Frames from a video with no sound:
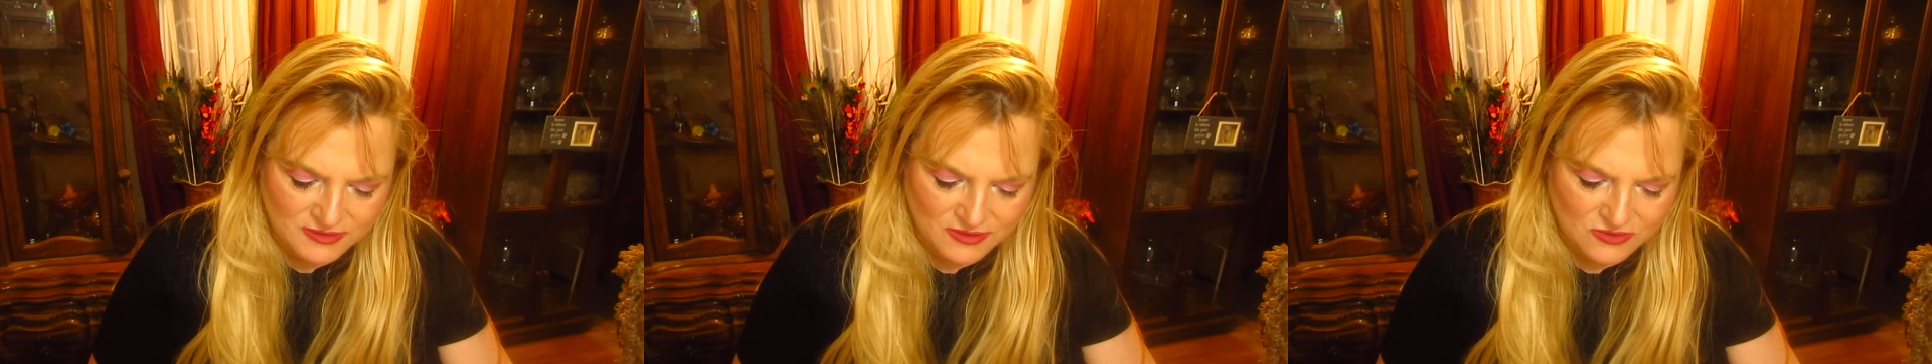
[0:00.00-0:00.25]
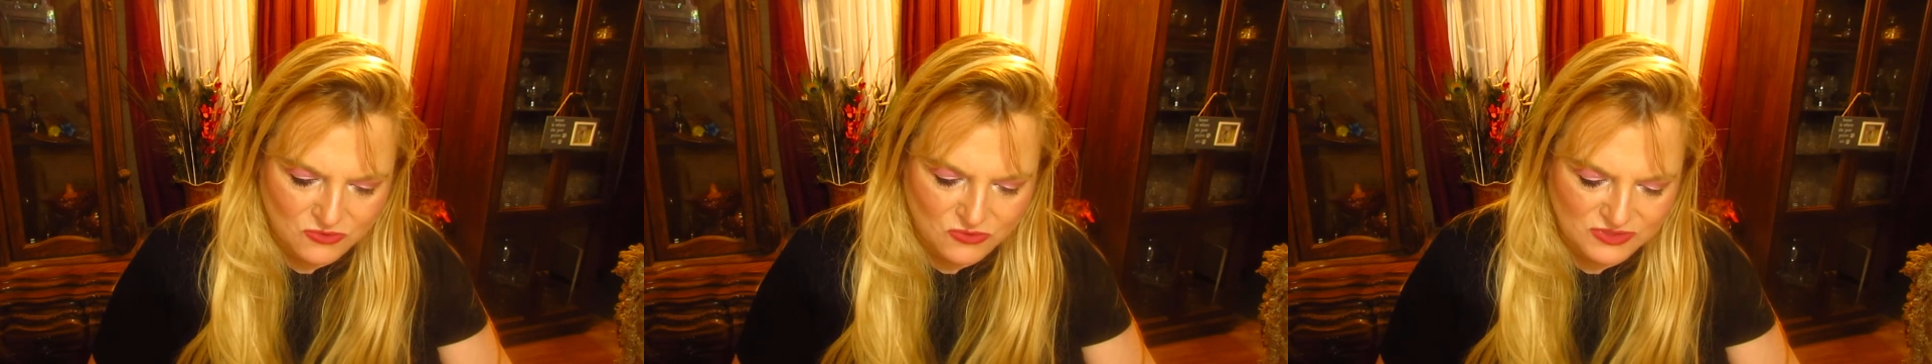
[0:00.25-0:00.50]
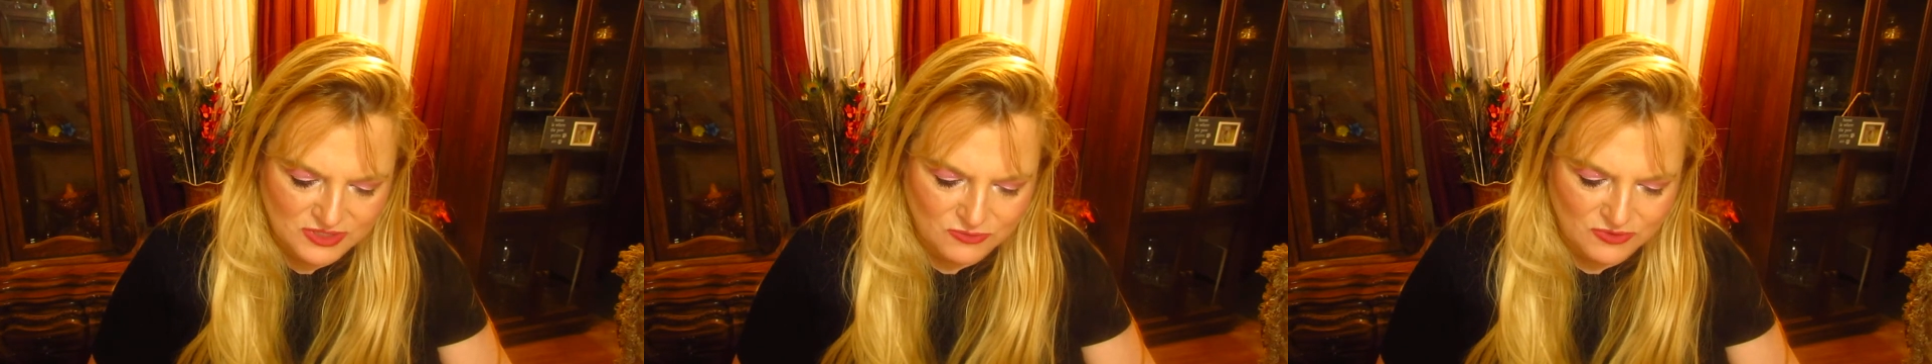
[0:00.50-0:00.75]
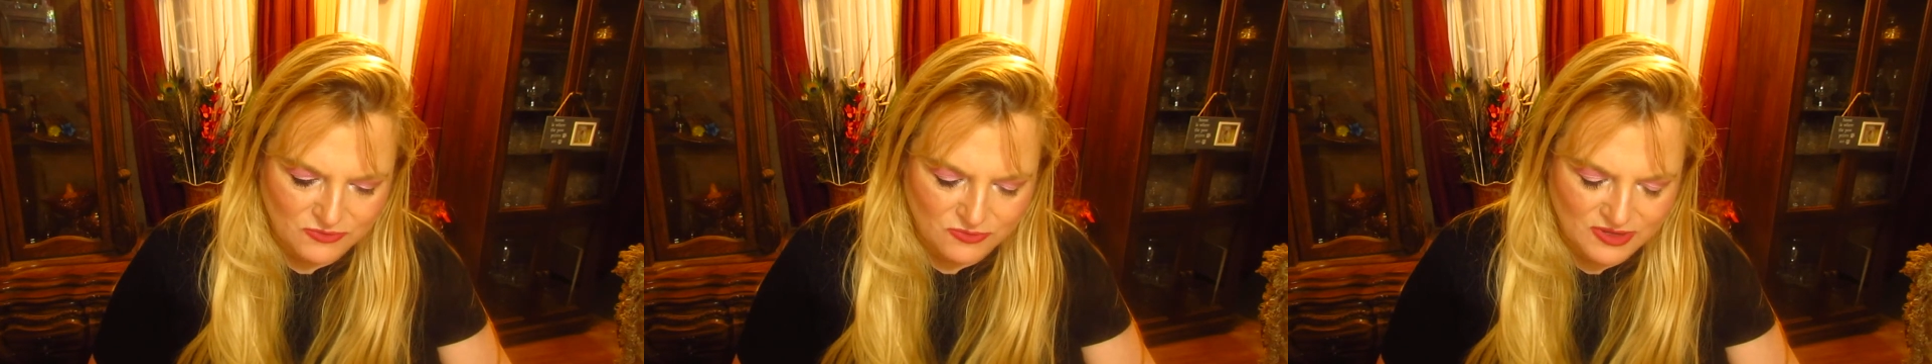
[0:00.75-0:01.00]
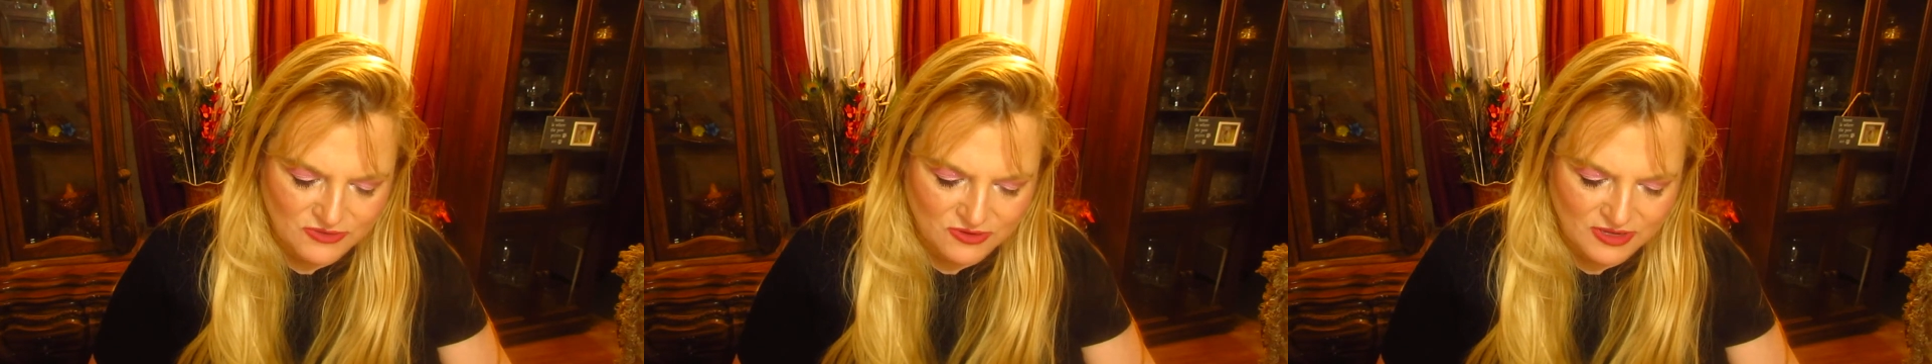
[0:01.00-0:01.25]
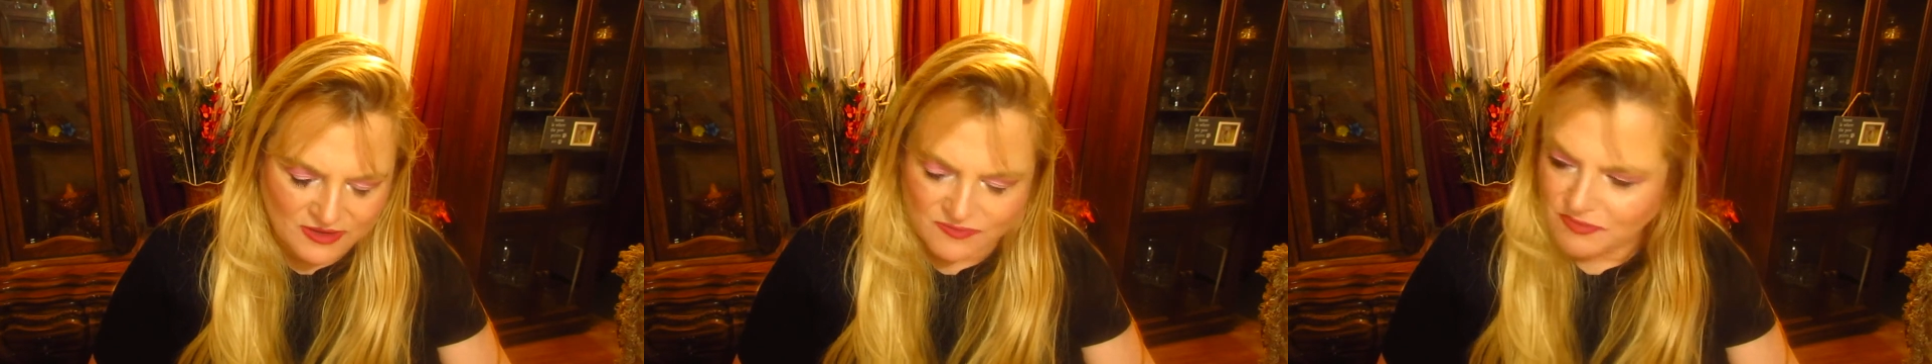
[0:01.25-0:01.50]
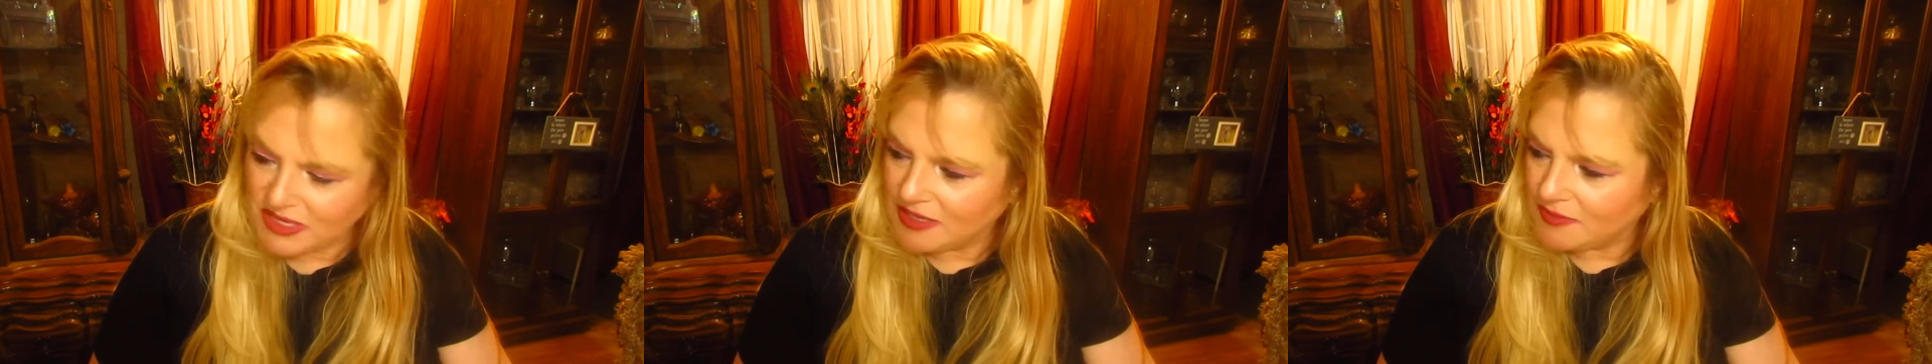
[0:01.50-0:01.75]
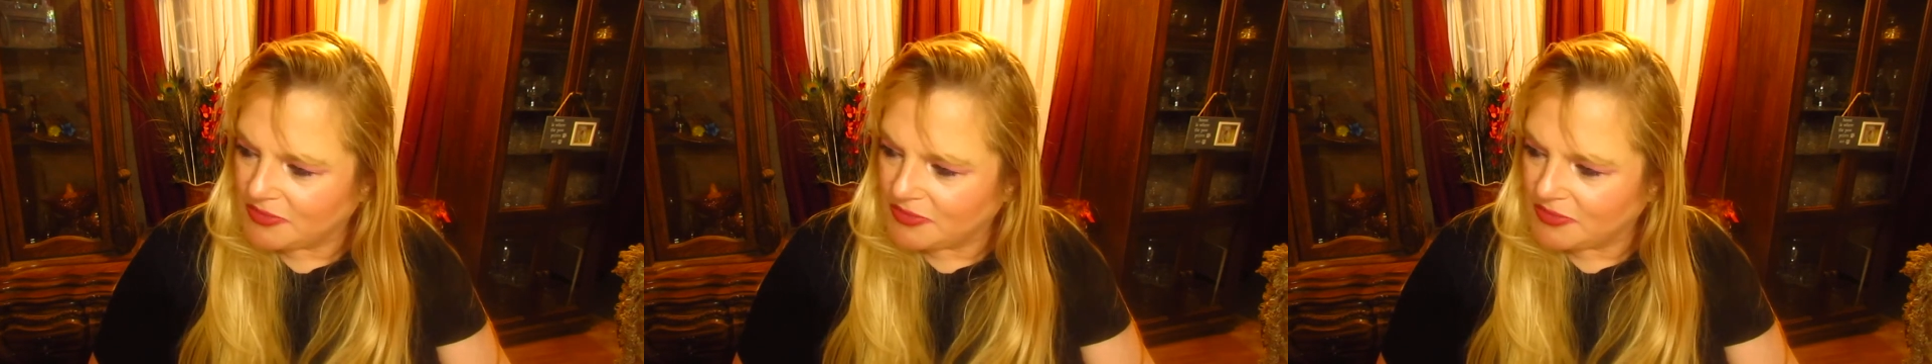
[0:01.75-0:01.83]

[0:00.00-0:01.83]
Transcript: Of course, I would have rather had mint,